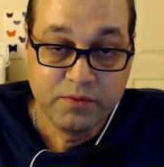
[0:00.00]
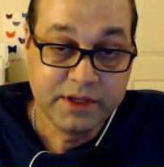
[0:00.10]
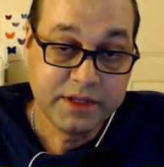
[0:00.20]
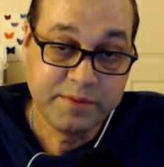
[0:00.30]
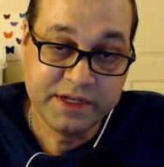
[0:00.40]

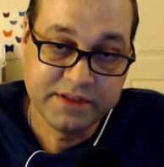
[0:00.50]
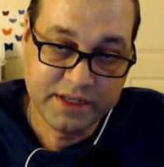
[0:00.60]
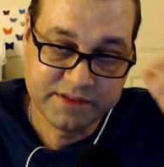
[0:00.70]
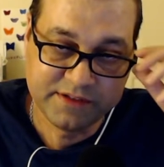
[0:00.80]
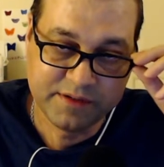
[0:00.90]
Well, I mean,
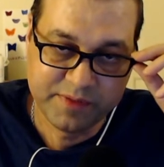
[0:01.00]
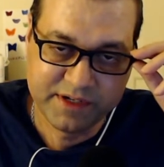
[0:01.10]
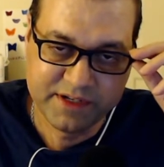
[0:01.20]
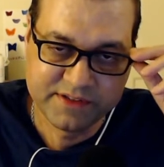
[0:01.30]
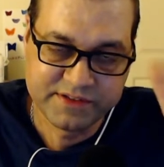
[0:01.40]
but
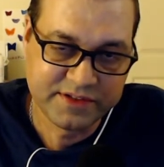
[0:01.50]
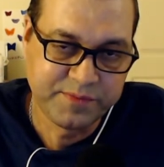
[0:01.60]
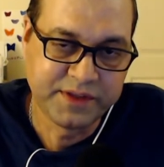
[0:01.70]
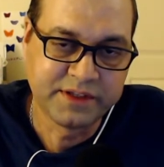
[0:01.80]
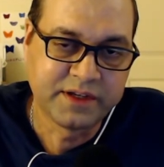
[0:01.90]
it is
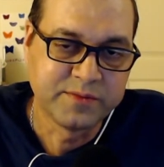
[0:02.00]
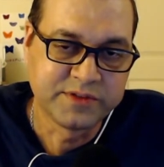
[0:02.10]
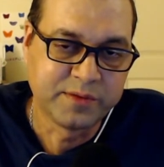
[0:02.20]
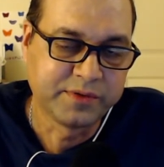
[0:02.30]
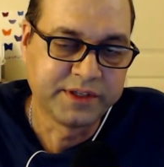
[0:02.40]
something that
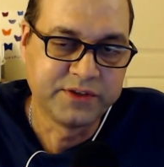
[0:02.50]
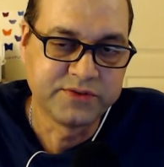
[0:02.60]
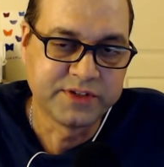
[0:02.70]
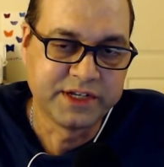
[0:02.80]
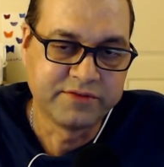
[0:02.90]
comes up, like you said.